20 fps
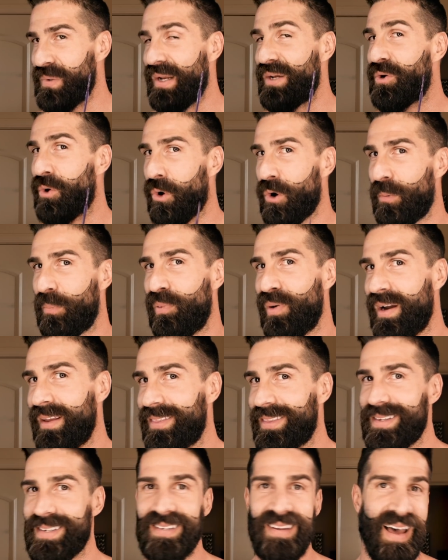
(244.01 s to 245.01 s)

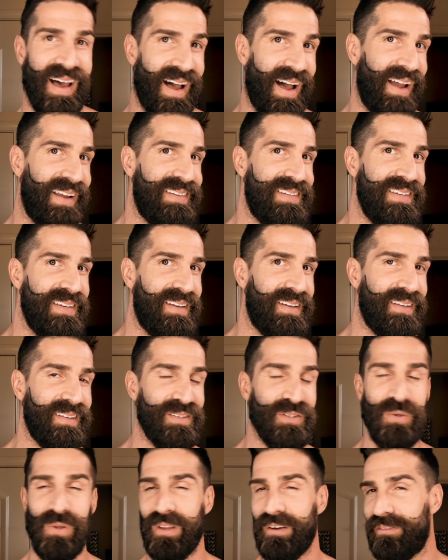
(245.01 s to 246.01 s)
incorporate this idea
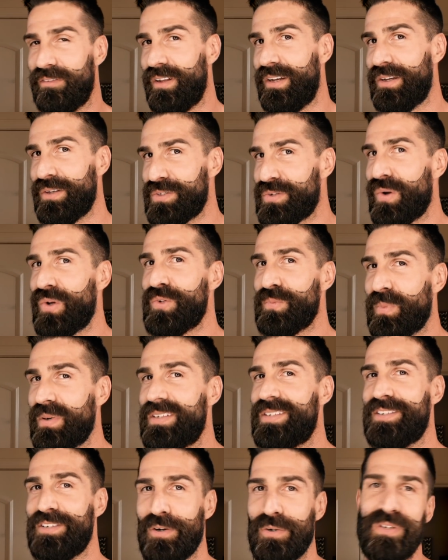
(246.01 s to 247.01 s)
into their videos. So I was
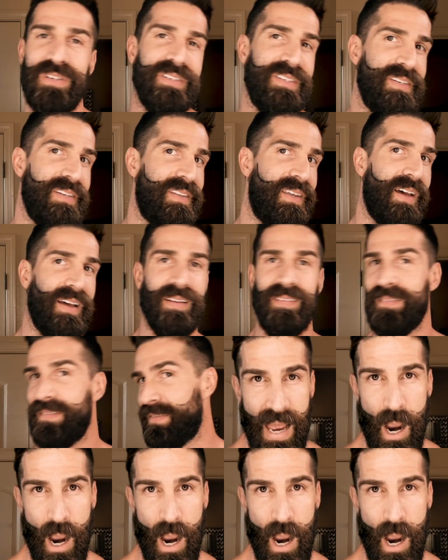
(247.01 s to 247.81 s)
pretty stoked to see that.